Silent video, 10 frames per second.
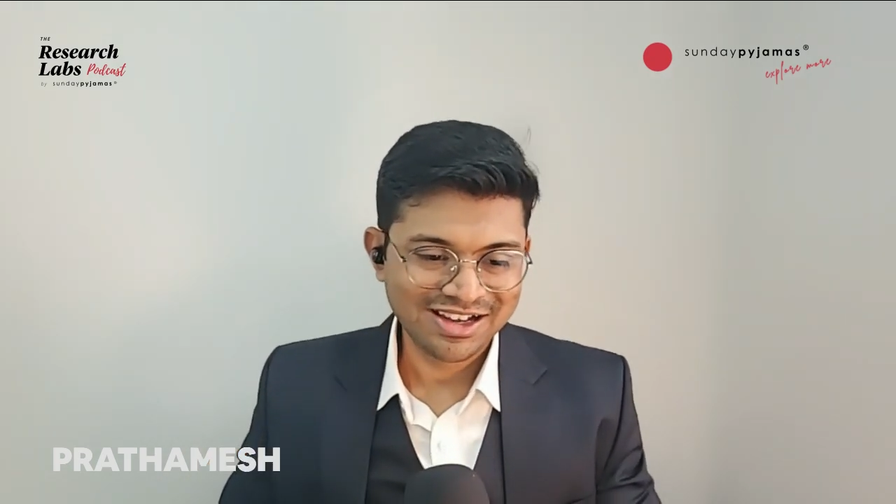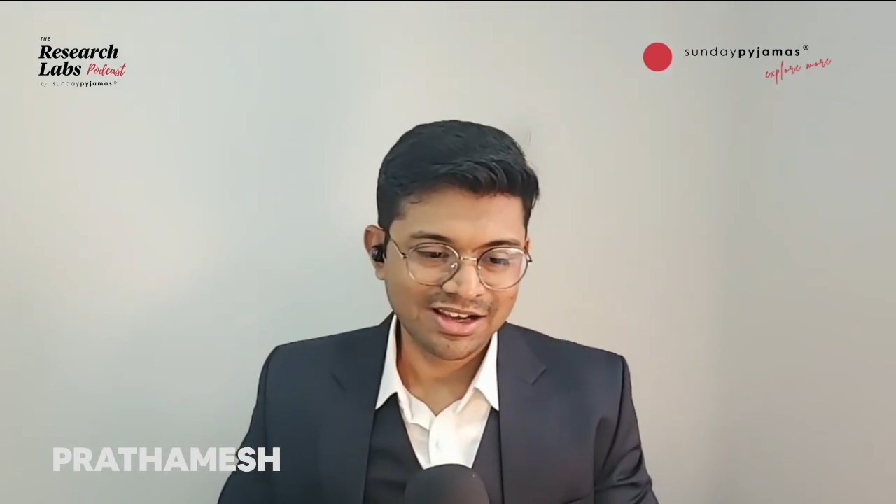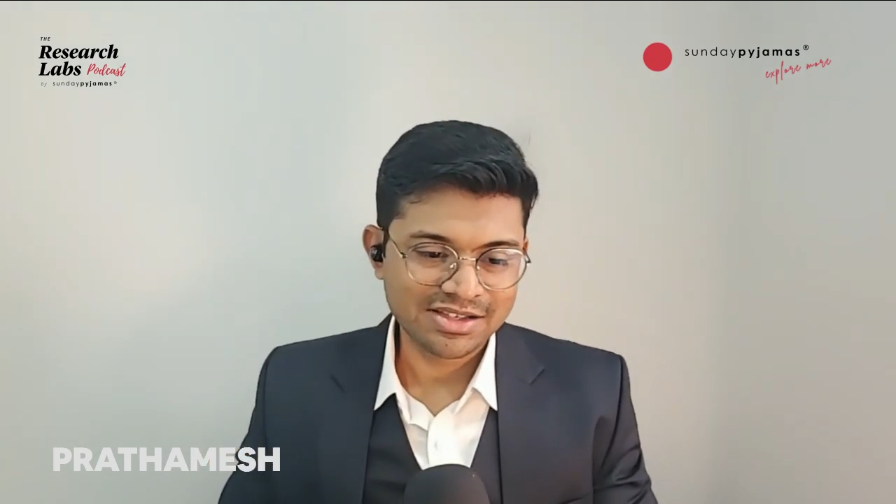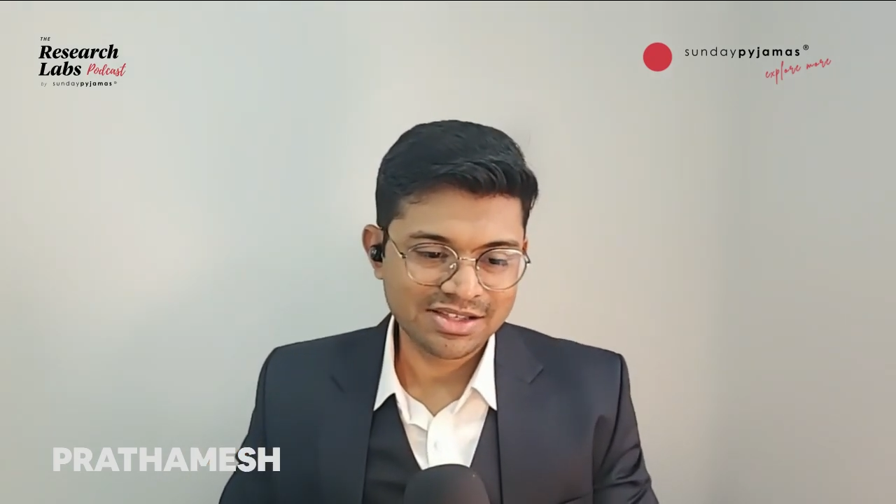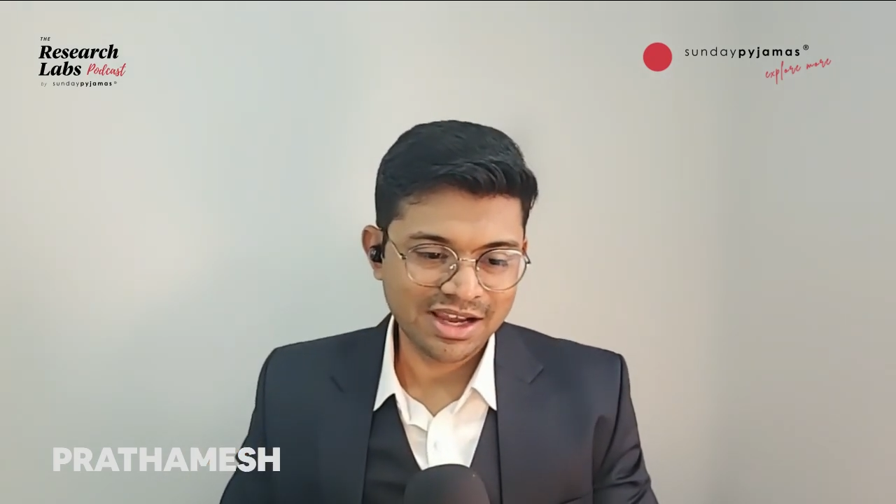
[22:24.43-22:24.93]

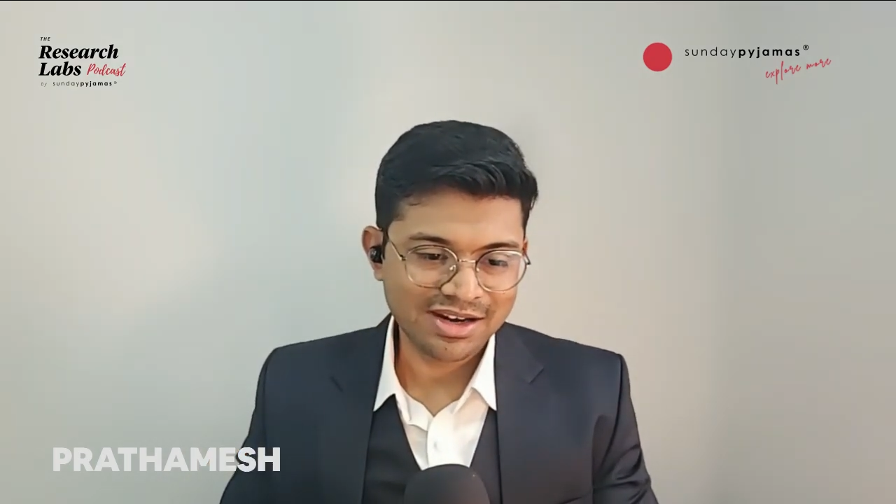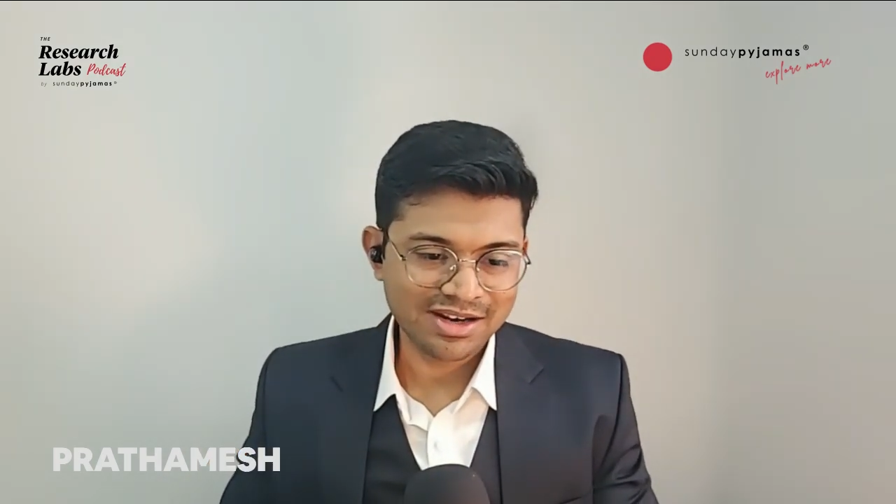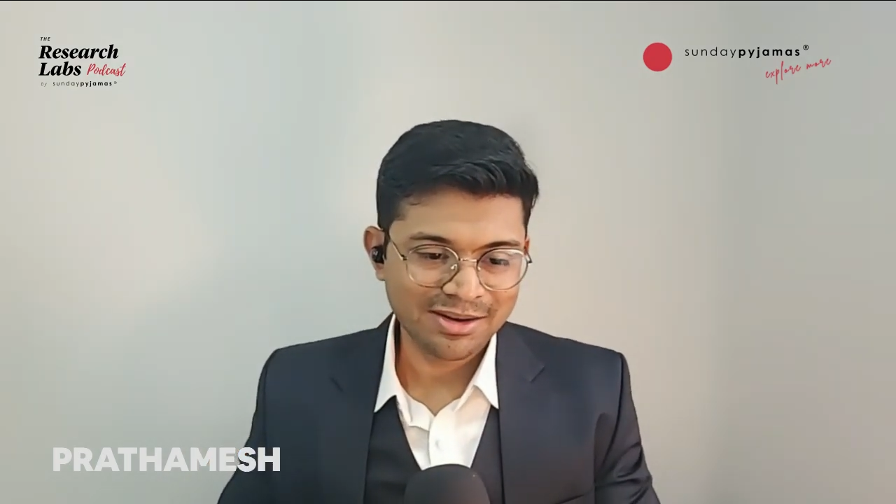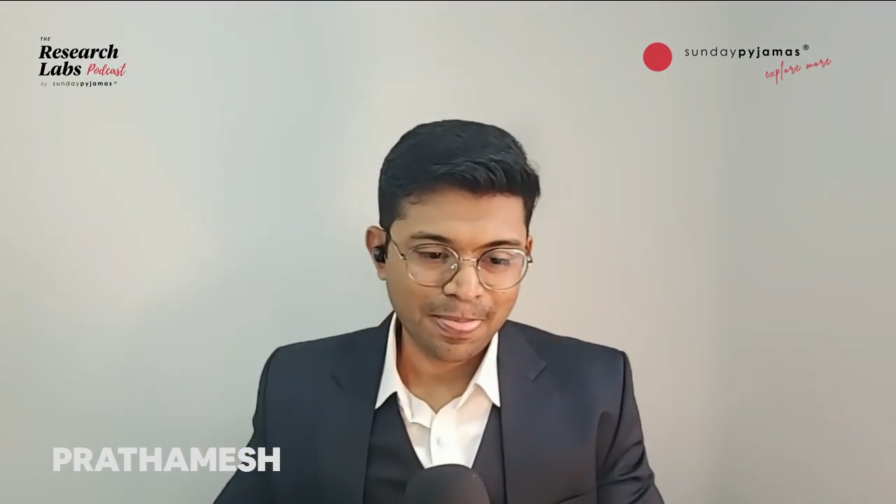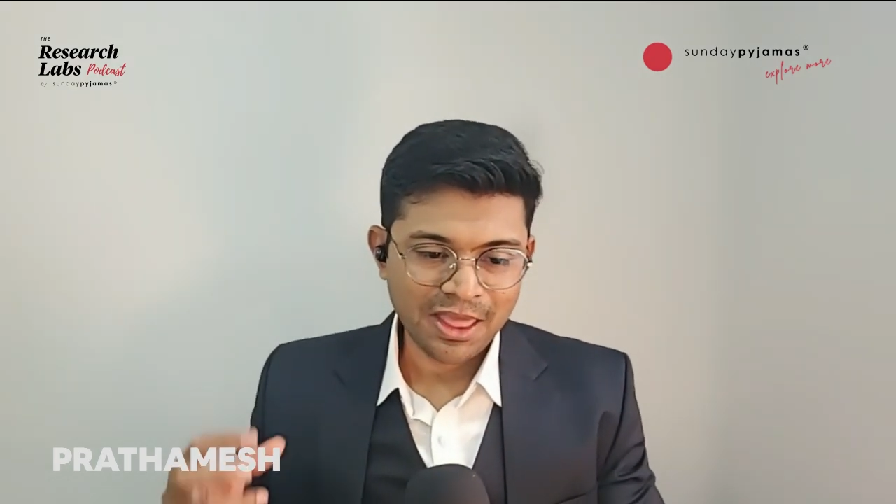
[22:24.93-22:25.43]
is that
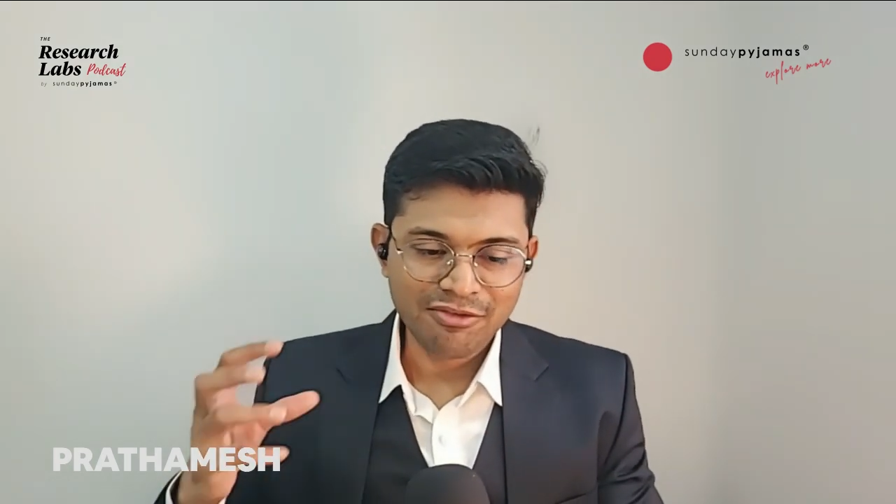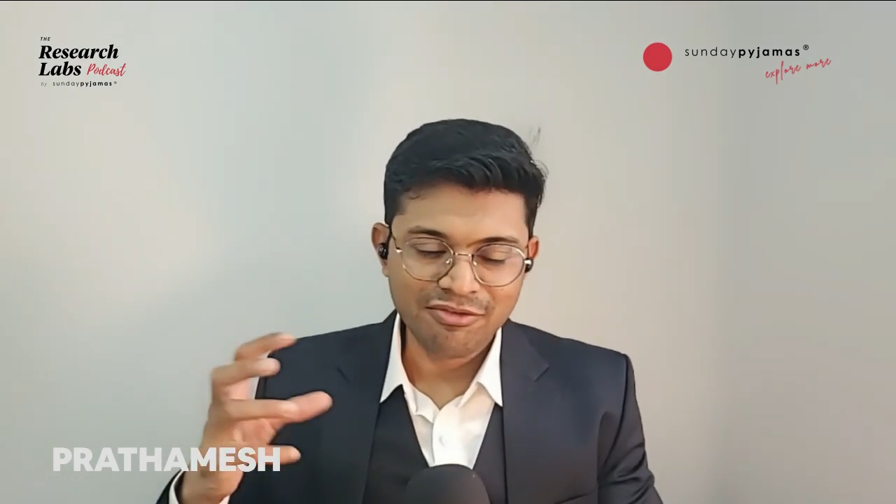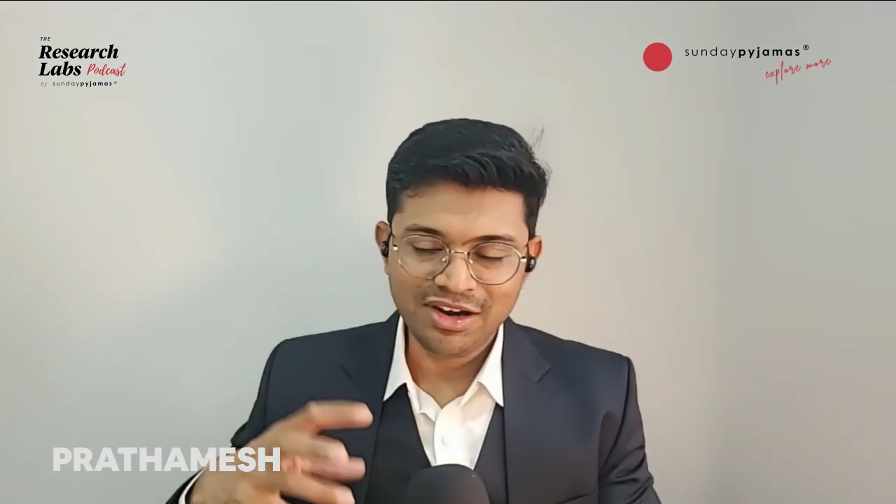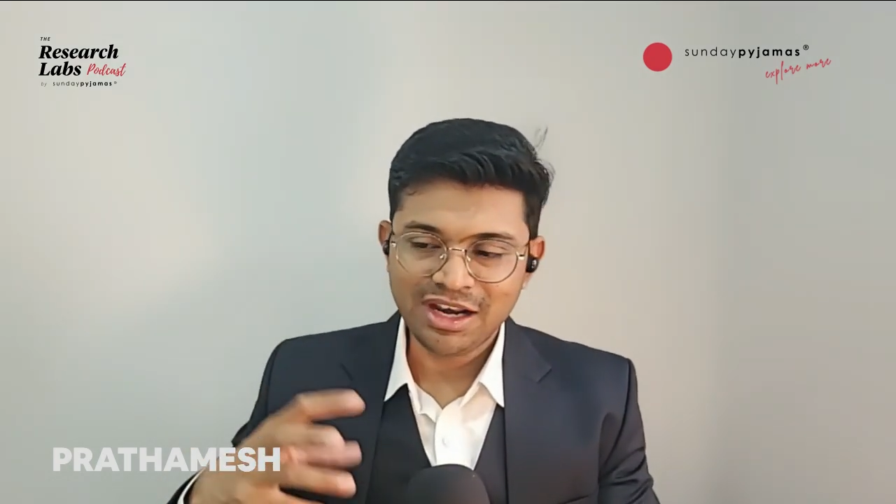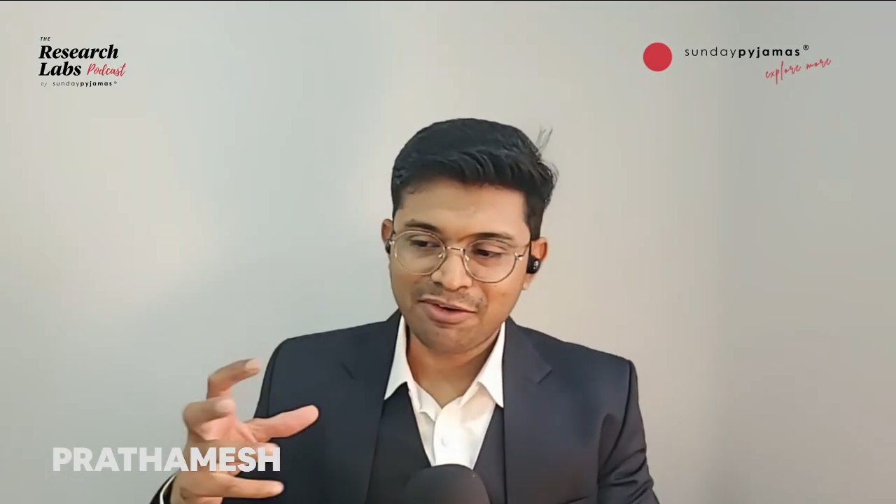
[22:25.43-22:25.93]

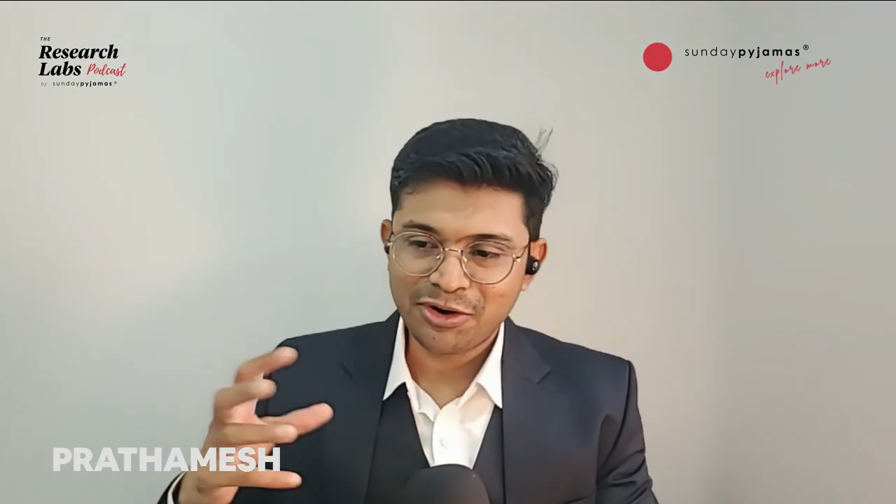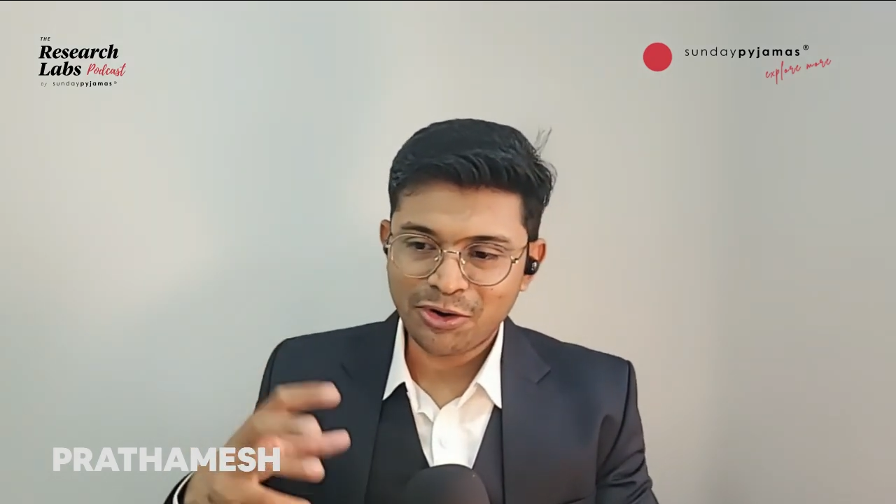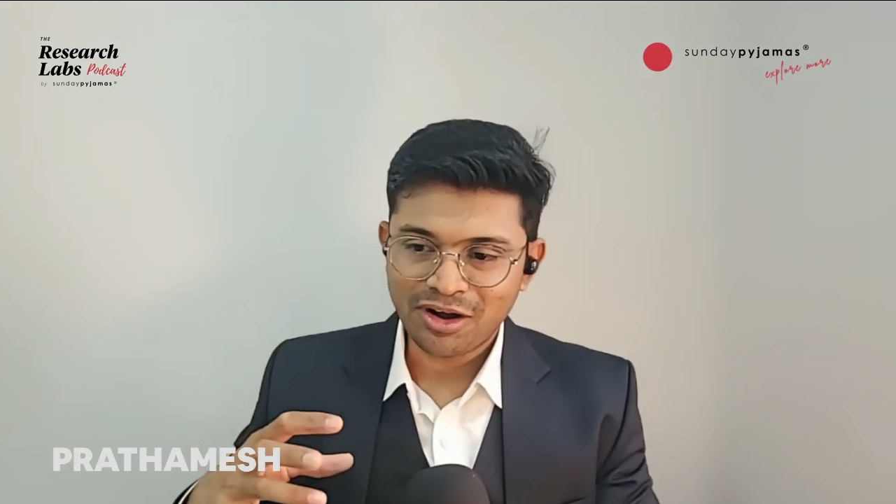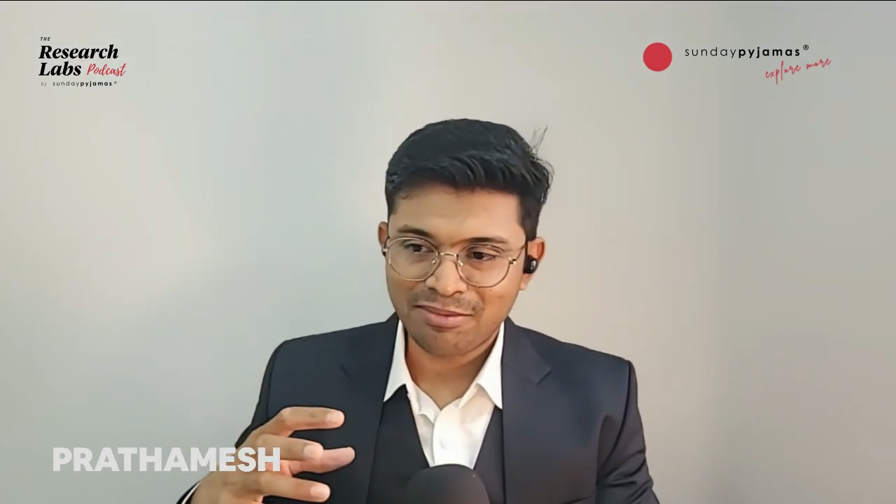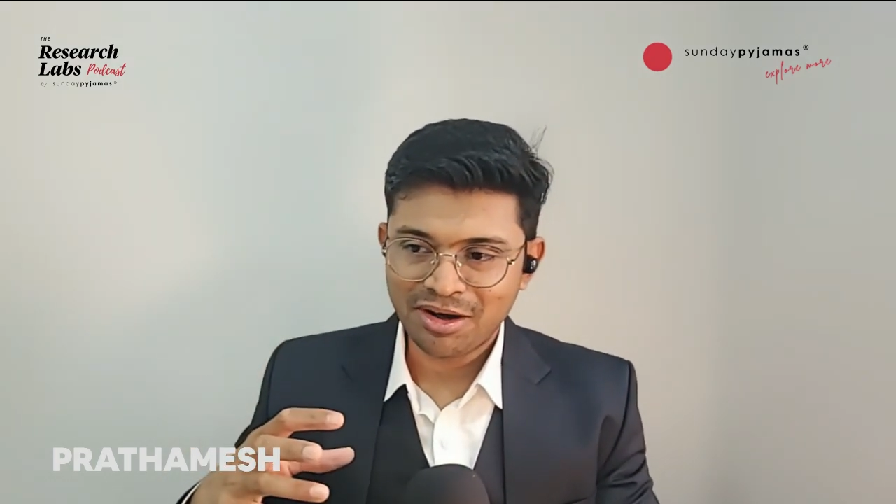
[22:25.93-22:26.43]
we never
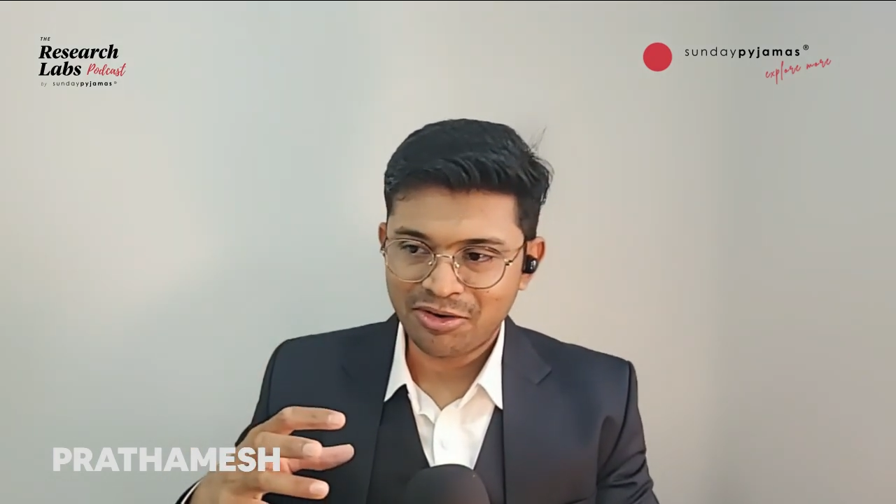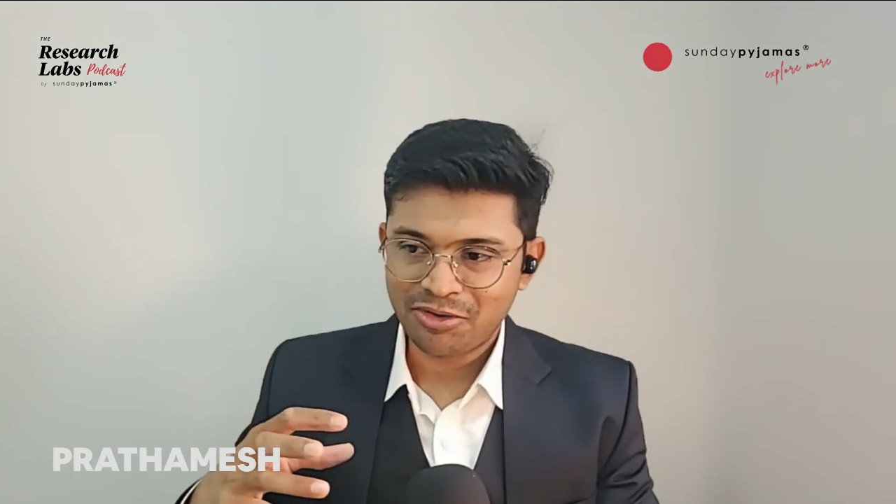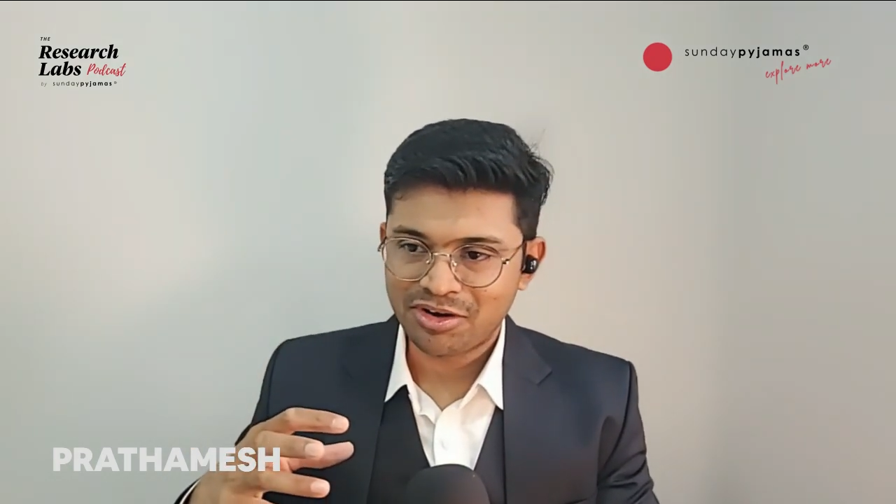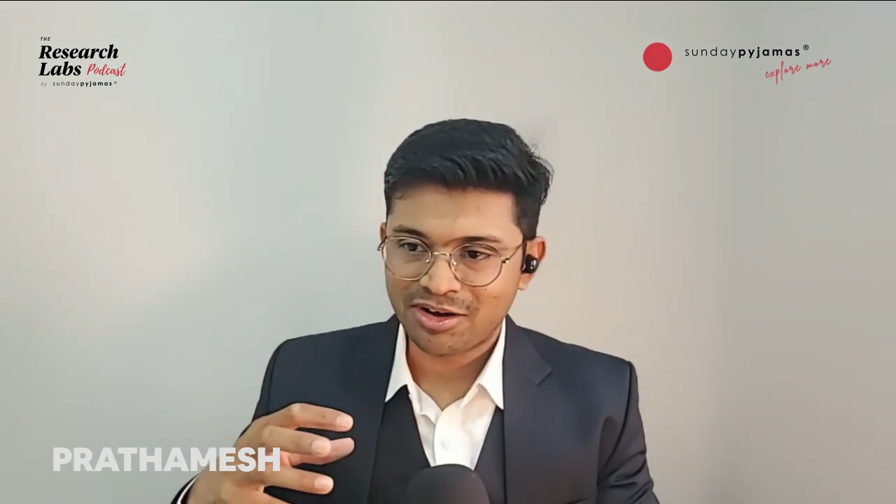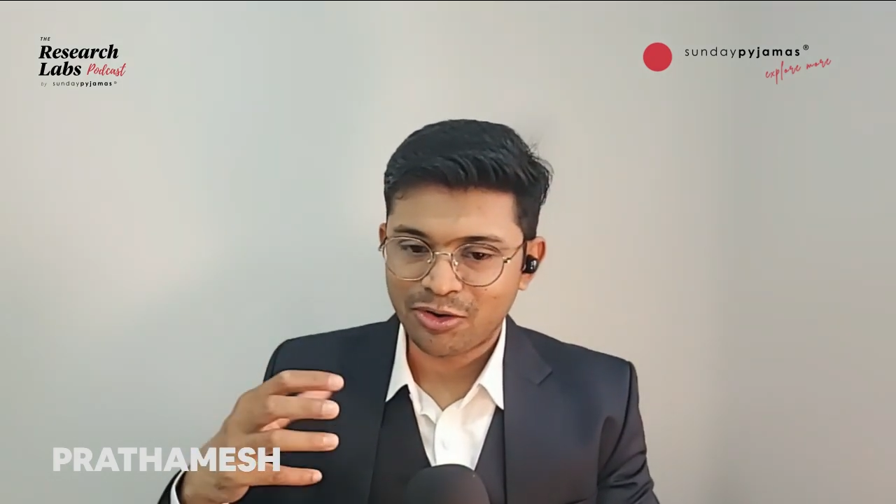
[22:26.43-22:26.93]
talk about